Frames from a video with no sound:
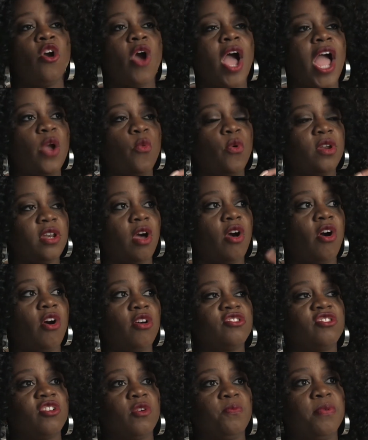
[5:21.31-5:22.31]
I want to
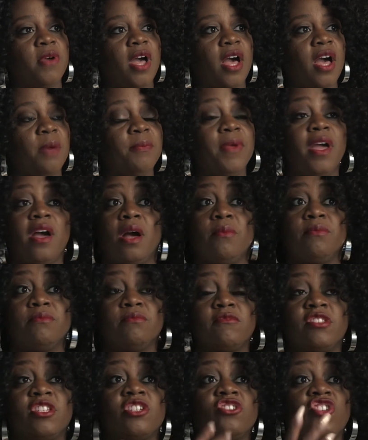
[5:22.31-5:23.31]
also
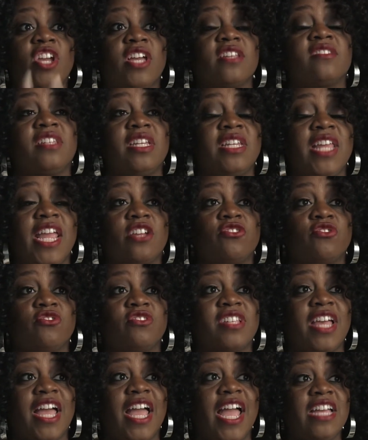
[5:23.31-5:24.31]
suggest an
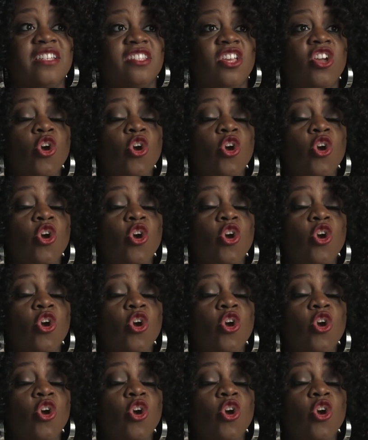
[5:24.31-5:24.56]
exercise